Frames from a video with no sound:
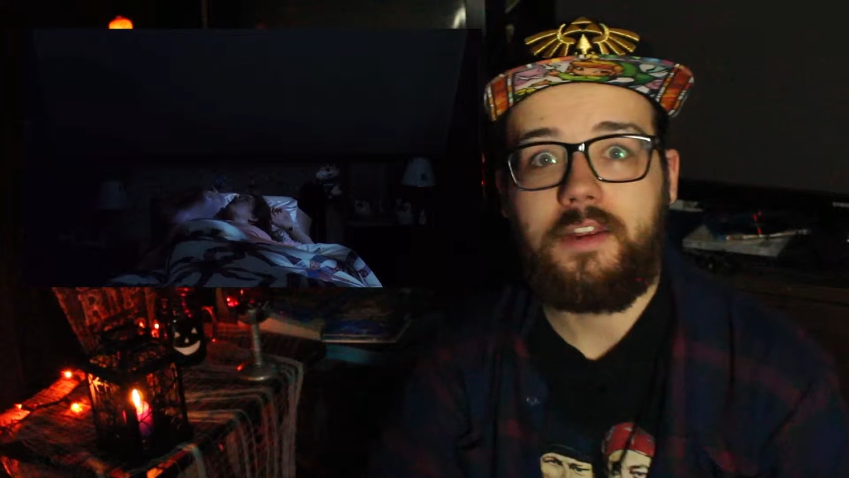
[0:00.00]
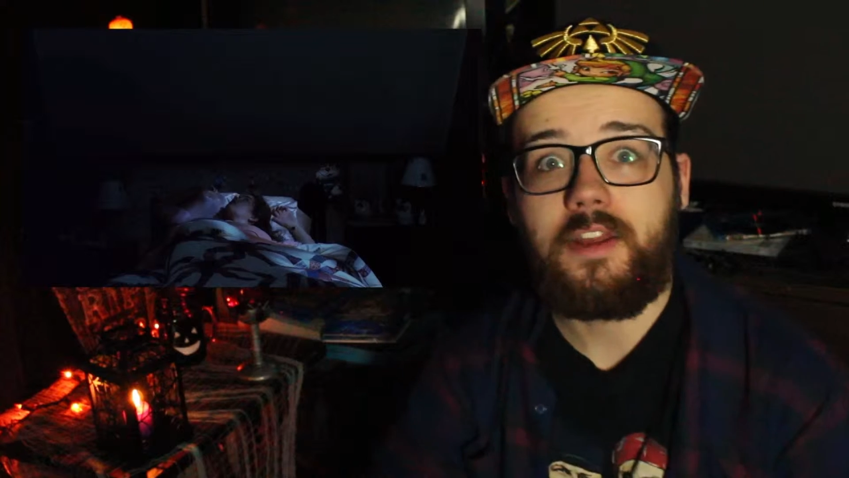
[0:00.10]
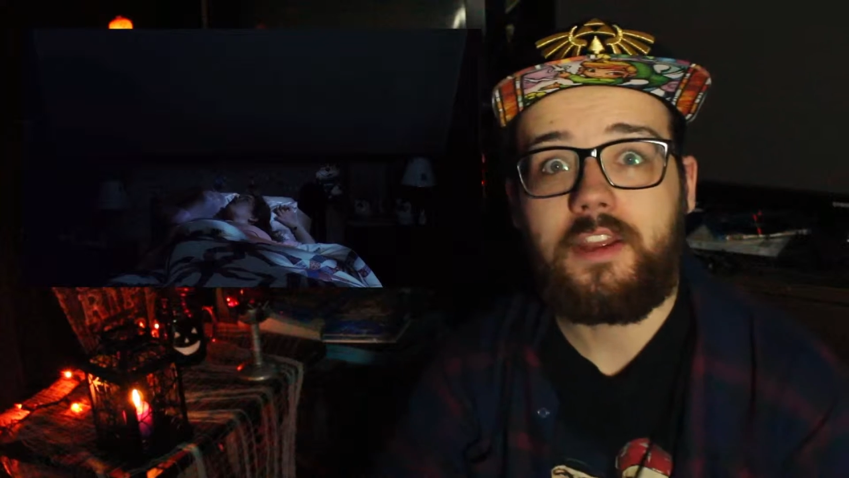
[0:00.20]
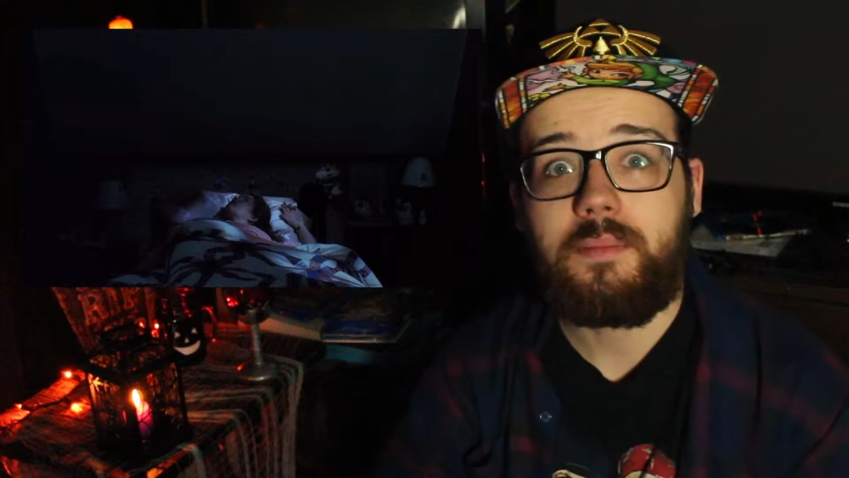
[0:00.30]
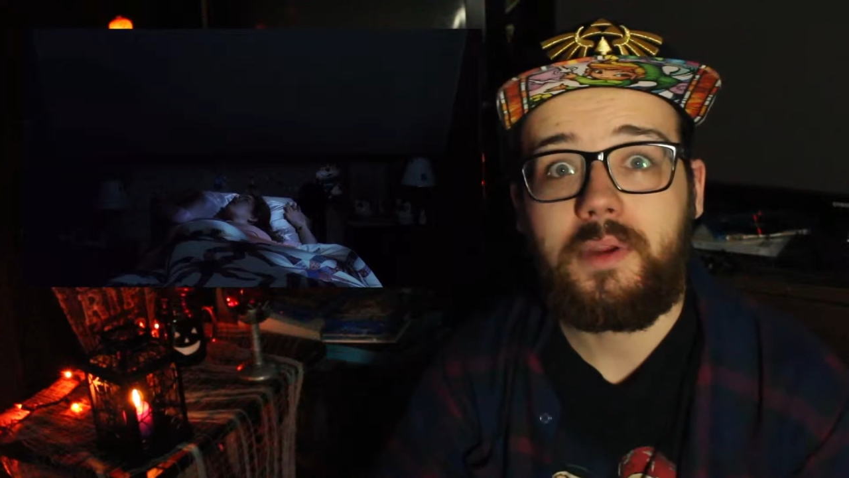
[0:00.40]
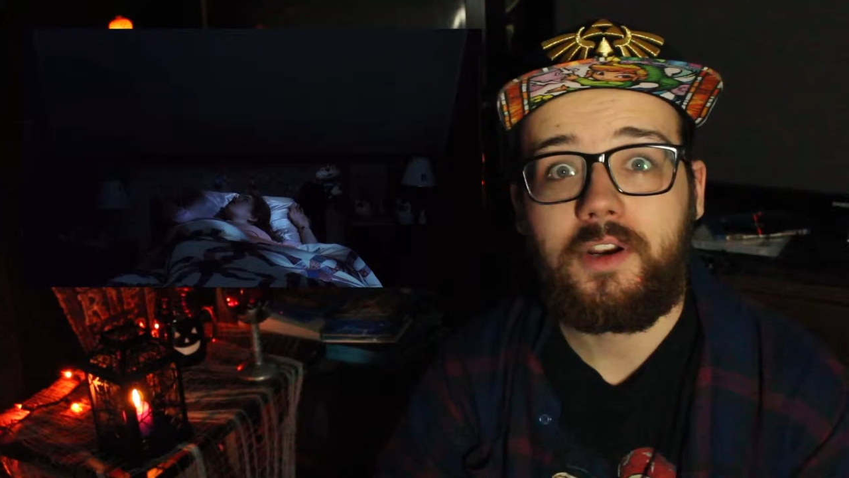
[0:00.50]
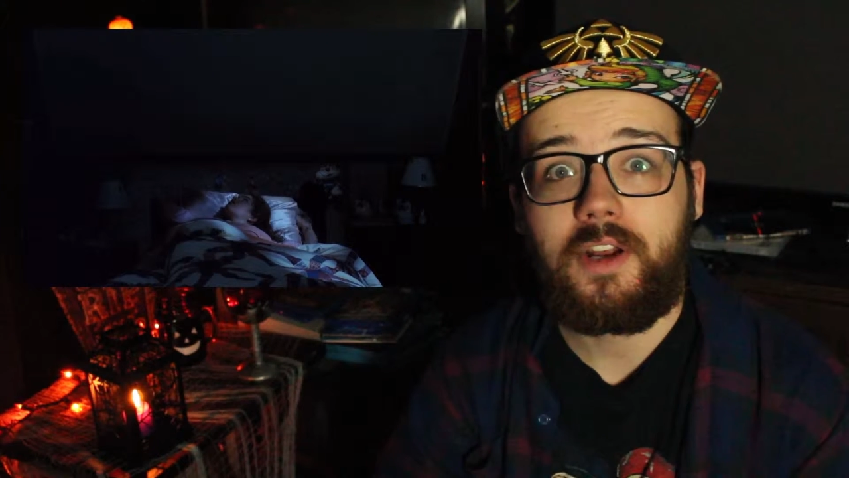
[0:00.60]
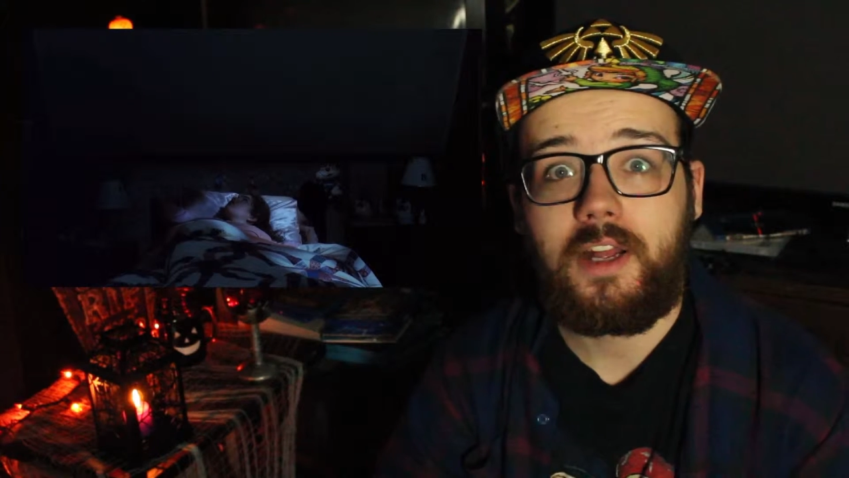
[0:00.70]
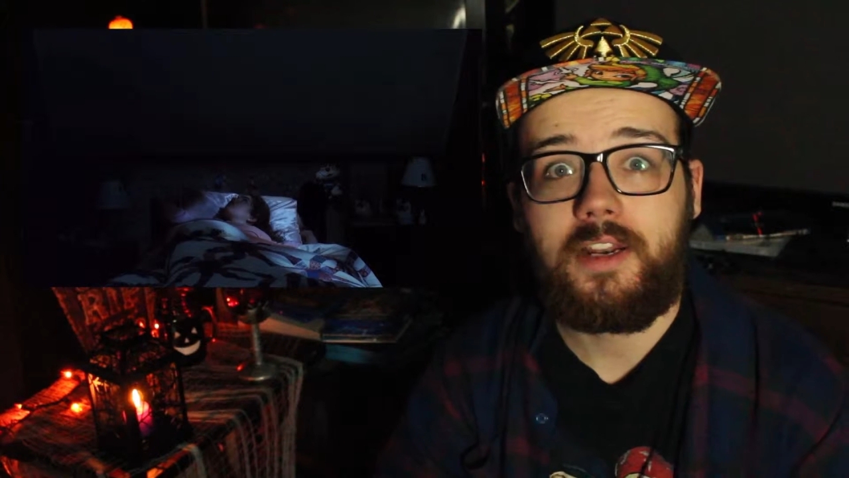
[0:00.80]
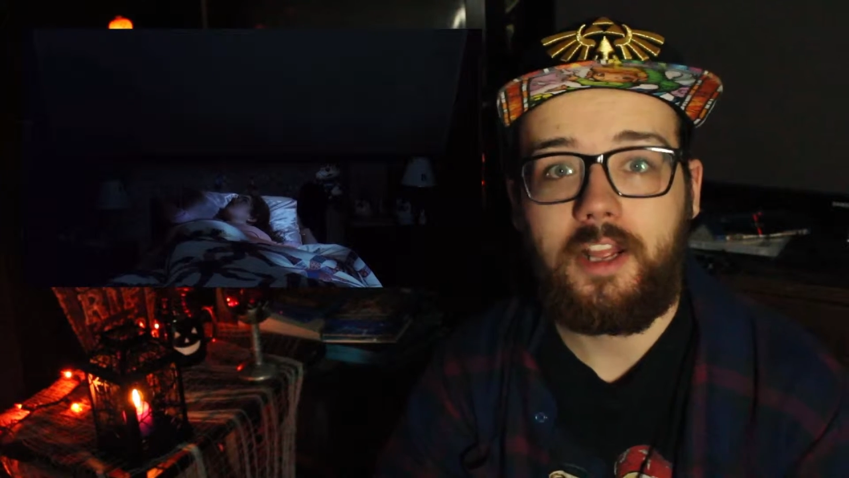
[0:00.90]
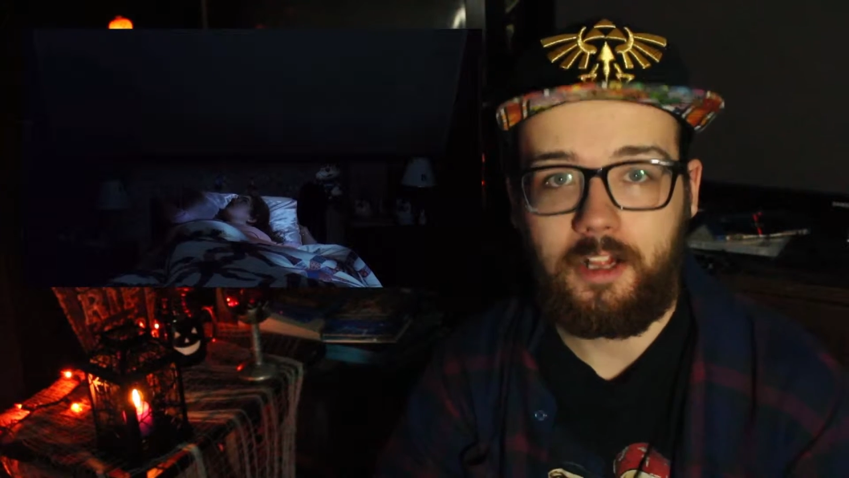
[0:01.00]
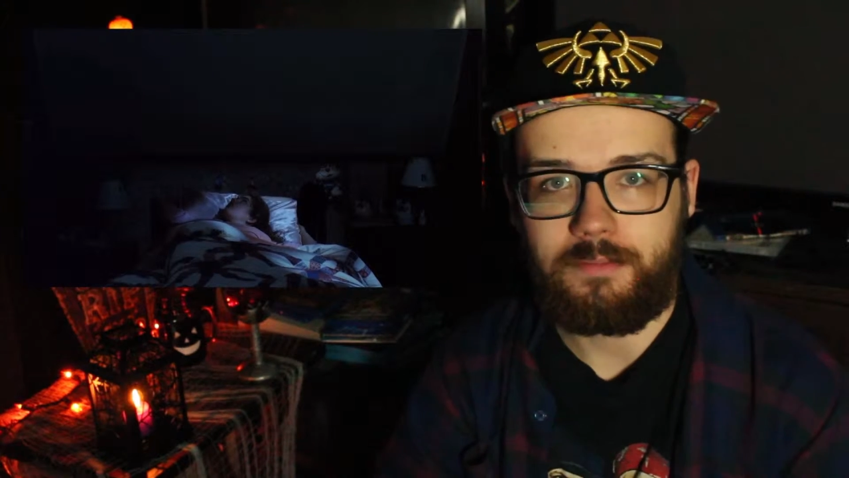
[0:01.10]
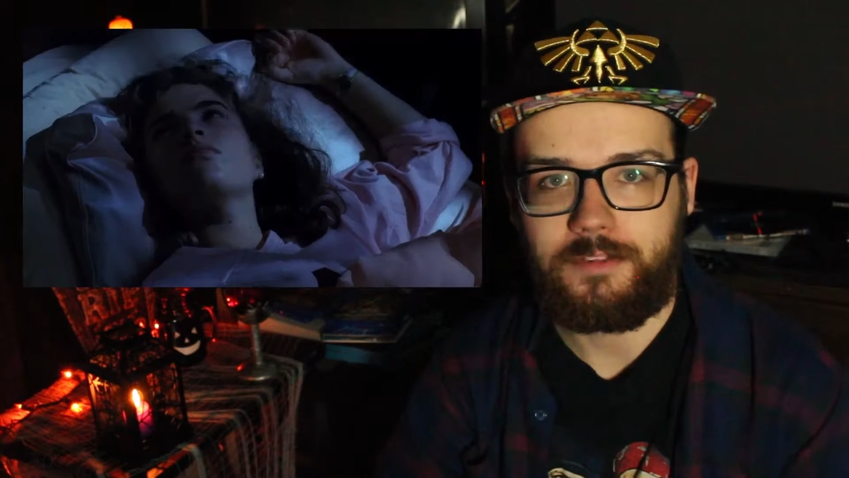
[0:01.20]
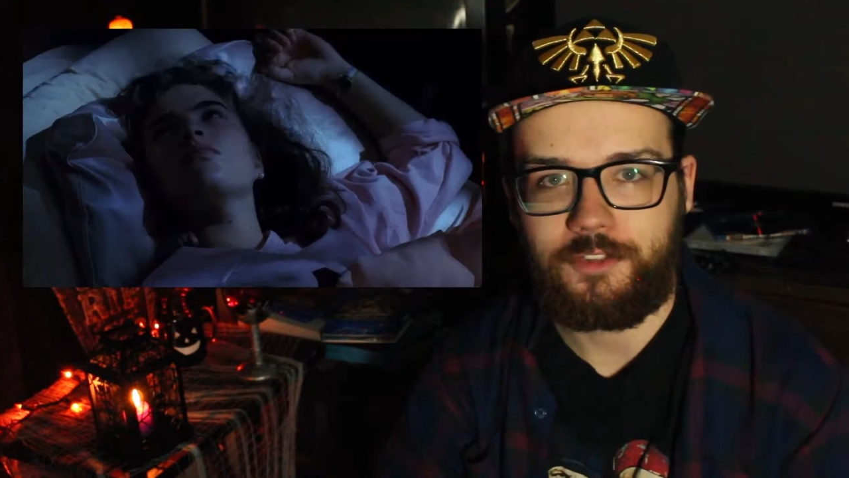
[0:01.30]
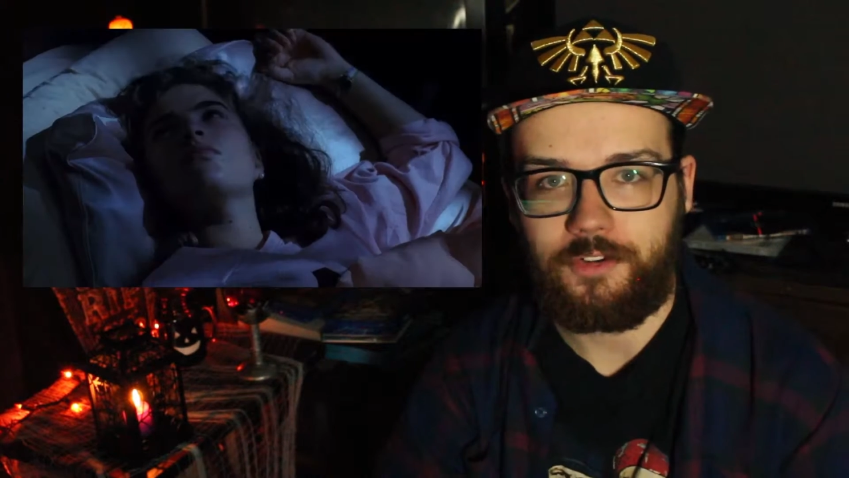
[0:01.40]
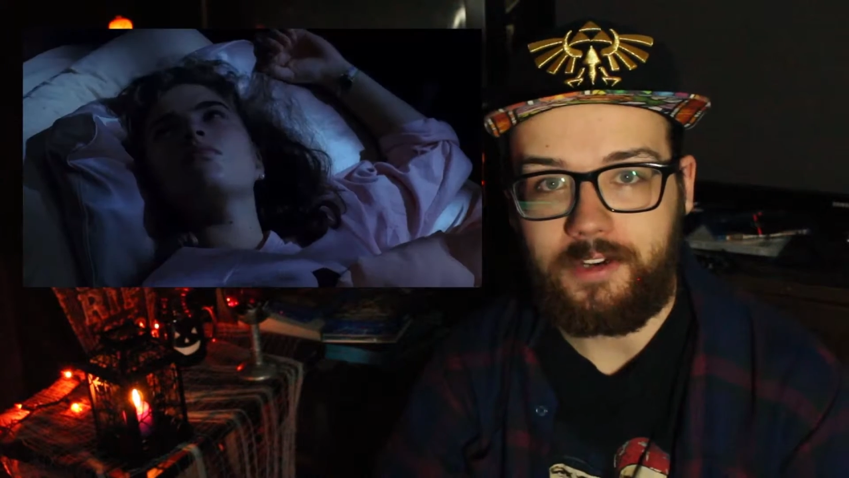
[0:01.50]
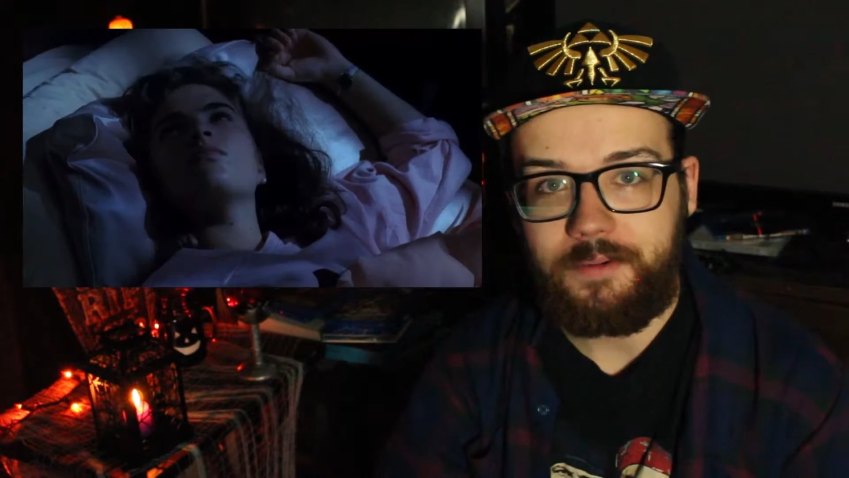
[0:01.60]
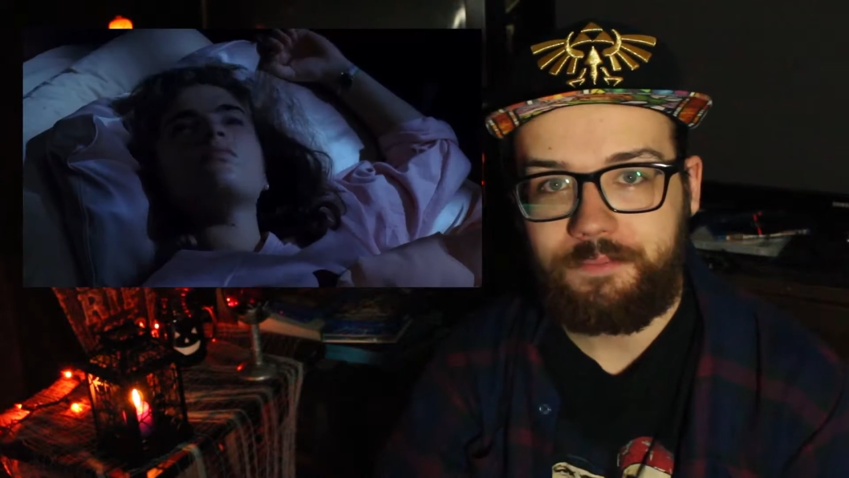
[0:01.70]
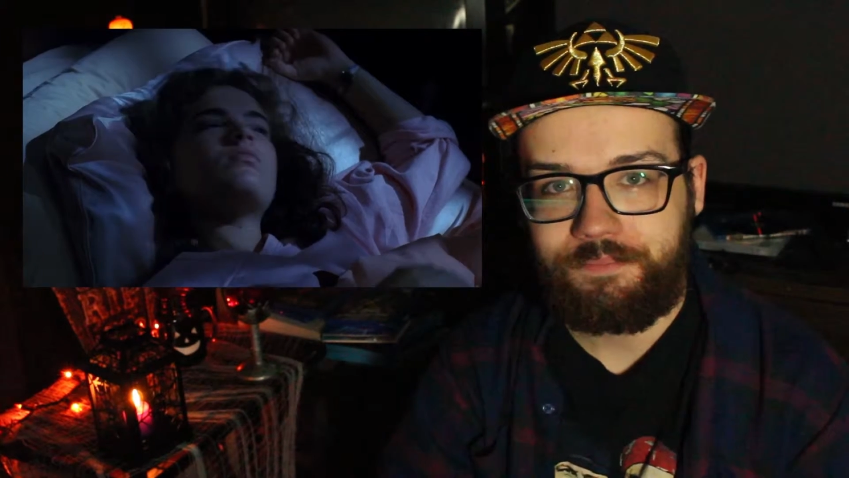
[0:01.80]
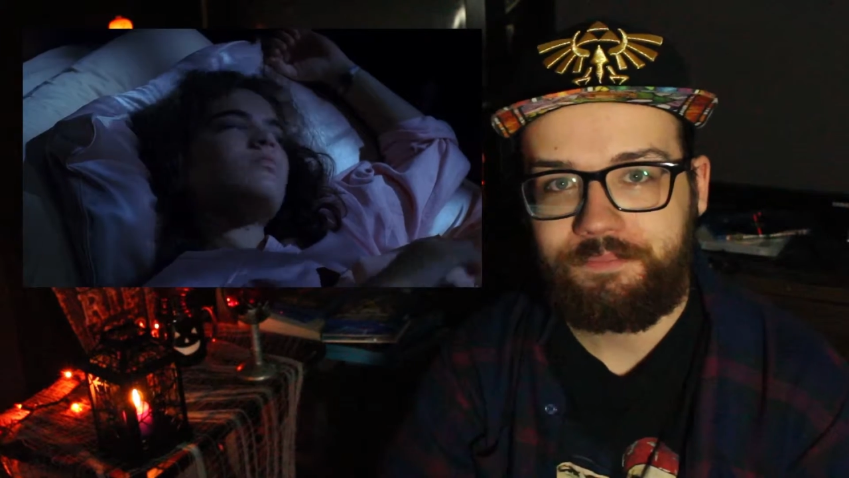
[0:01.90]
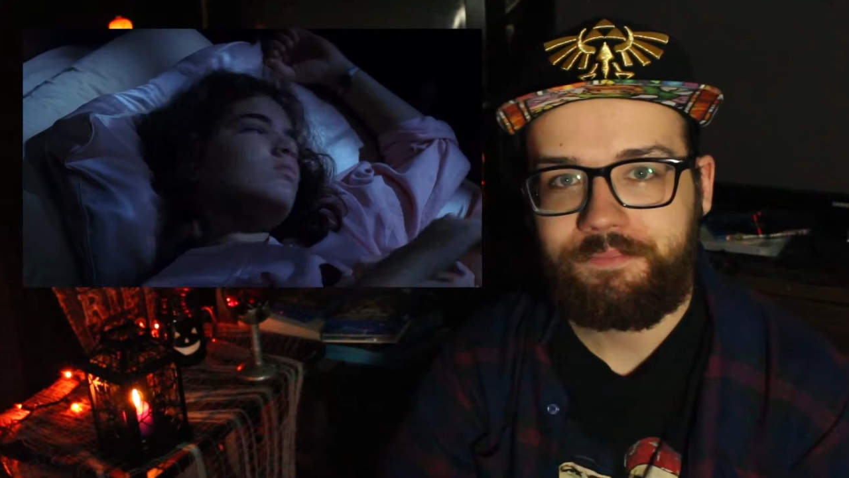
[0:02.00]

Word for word: A Nightmare on Elm Street.